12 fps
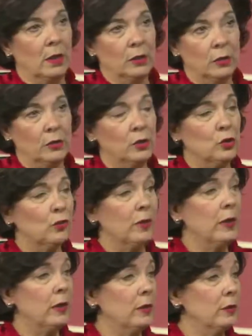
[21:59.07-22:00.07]
Coaches
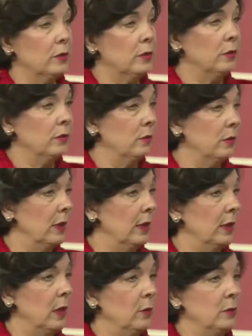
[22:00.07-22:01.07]
Training Institute. And
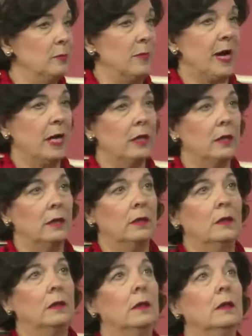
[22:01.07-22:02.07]
that was back
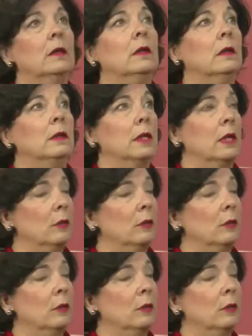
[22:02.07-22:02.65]
in, they